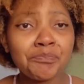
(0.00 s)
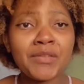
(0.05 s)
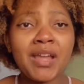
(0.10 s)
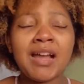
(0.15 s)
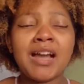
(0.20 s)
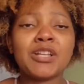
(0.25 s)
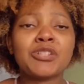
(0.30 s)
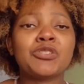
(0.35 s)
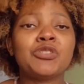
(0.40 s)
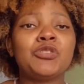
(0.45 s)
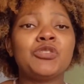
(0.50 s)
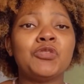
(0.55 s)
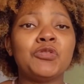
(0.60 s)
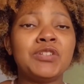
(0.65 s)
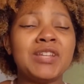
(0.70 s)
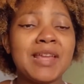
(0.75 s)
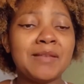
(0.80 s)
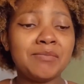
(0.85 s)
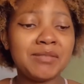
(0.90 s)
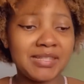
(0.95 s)
Also du
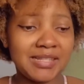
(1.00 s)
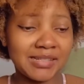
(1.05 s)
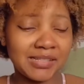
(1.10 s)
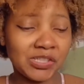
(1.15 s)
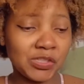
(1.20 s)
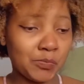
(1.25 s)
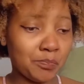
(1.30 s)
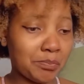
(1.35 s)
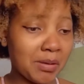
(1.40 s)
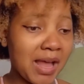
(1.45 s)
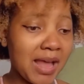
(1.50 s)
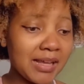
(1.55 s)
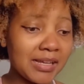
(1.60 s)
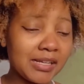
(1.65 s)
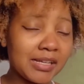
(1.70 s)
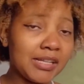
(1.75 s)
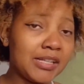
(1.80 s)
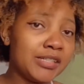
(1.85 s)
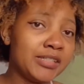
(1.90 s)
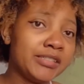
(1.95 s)
nimmst das
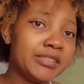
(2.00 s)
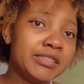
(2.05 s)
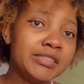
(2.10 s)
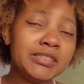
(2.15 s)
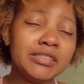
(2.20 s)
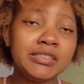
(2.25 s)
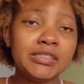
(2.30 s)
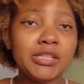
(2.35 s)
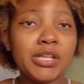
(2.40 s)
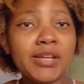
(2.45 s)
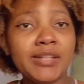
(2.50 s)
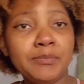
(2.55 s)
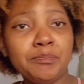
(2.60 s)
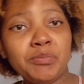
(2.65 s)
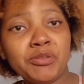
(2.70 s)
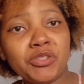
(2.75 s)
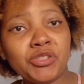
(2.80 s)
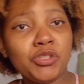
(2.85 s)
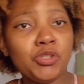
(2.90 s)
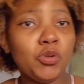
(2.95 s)
Spargel, ein
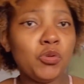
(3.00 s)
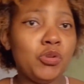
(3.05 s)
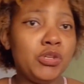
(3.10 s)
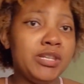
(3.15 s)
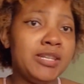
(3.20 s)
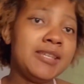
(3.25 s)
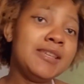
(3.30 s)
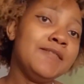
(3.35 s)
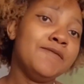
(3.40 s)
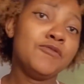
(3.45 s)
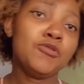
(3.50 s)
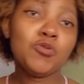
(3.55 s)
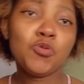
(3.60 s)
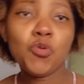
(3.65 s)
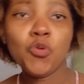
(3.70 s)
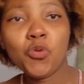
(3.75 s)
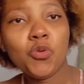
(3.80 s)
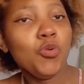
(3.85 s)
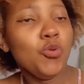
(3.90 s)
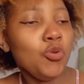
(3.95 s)
bisschen
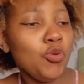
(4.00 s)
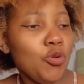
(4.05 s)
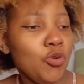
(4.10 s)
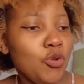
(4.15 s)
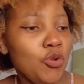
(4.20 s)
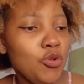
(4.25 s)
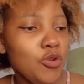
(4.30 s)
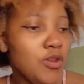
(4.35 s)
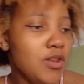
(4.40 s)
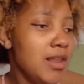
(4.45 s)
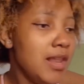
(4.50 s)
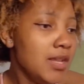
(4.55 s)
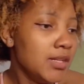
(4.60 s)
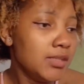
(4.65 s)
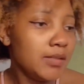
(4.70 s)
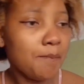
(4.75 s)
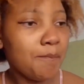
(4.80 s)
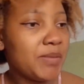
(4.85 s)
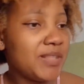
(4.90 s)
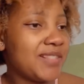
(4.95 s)
Olivenöl,
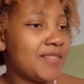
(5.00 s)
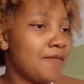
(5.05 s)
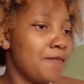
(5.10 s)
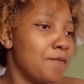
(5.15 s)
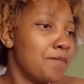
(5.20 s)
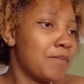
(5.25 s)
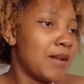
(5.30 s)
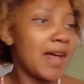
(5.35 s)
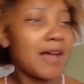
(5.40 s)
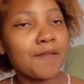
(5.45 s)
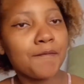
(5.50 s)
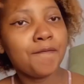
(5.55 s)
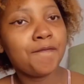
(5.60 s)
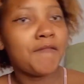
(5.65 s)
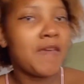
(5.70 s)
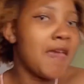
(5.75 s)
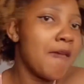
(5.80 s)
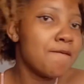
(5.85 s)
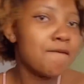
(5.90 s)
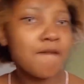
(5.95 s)
ein bisschen Black
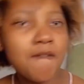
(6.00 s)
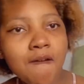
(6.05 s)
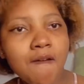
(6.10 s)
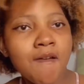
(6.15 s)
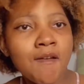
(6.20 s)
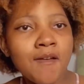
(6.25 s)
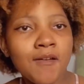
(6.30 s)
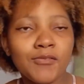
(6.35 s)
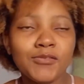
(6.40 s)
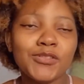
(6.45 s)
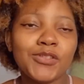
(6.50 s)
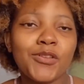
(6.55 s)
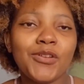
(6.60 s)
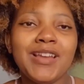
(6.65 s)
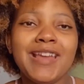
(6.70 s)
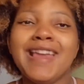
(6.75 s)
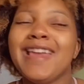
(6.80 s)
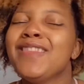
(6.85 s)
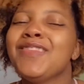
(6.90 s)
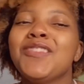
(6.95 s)
Pepper und so.
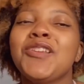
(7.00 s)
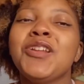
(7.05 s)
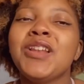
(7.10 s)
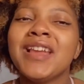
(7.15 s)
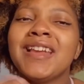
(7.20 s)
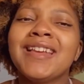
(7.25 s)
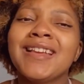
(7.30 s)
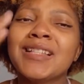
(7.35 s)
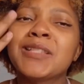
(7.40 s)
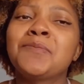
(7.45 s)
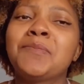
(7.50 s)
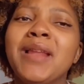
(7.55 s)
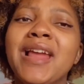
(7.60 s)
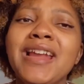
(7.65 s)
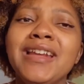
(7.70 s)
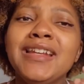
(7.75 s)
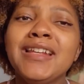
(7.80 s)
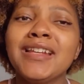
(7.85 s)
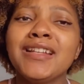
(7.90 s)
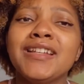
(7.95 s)
And you're like
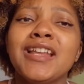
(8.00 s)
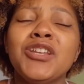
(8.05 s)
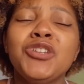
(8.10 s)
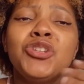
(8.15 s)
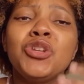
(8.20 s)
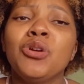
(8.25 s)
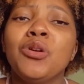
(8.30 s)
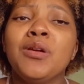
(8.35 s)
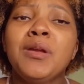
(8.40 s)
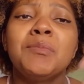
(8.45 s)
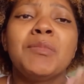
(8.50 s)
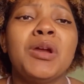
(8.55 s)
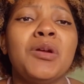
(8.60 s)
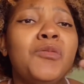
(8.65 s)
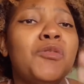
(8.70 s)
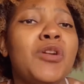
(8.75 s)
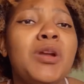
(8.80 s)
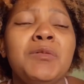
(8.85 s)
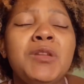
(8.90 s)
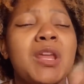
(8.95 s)
explaining it, and you're and
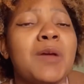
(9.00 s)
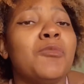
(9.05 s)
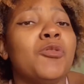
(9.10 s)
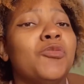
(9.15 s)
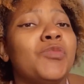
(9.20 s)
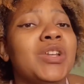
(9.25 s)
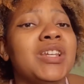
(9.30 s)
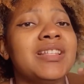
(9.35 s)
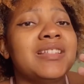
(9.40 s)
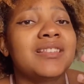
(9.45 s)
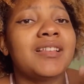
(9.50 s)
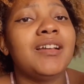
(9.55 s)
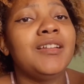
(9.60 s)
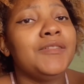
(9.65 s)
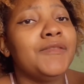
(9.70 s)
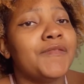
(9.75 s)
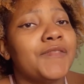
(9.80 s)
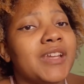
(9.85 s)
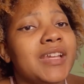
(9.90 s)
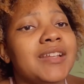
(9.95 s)
I'm already
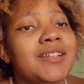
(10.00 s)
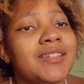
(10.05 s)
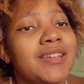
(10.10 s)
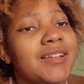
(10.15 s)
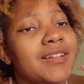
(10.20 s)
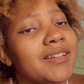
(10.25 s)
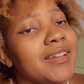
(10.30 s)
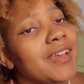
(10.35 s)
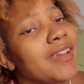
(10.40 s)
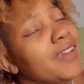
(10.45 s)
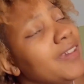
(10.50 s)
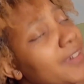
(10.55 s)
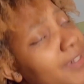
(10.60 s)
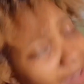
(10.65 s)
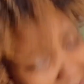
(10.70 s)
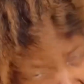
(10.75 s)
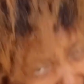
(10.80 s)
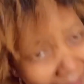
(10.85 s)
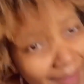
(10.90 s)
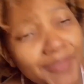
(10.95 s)
salivating,
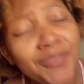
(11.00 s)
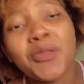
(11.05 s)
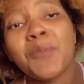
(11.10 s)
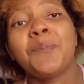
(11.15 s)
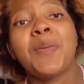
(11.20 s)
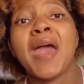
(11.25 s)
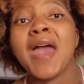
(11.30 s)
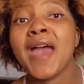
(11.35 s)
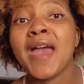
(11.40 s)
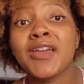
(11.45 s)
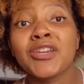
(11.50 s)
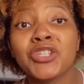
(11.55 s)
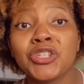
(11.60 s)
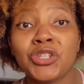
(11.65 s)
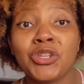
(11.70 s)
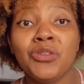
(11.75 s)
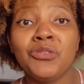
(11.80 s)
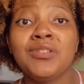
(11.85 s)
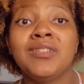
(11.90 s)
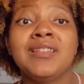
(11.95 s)
like the
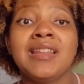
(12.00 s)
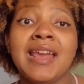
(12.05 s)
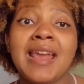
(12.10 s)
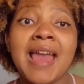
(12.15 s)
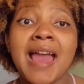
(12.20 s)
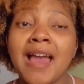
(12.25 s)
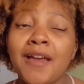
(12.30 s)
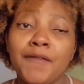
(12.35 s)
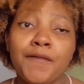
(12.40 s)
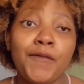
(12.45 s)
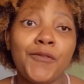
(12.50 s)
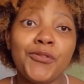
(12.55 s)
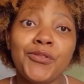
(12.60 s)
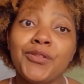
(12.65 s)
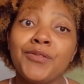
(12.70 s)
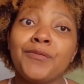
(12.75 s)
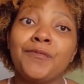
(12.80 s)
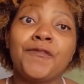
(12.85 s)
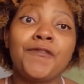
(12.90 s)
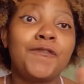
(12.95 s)
passion they have for
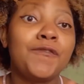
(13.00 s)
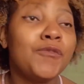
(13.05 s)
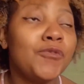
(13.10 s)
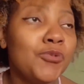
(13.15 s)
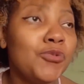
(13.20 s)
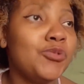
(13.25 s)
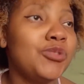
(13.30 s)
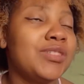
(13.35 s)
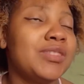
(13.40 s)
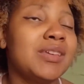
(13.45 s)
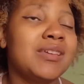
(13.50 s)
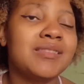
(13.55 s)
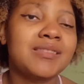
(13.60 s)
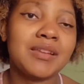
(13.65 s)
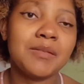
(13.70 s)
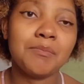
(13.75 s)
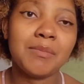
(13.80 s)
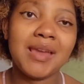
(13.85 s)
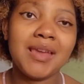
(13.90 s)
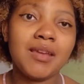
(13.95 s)
the food that they
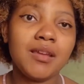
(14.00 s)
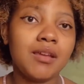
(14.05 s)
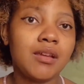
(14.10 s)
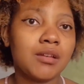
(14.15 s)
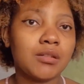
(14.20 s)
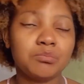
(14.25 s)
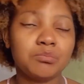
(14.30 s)
make.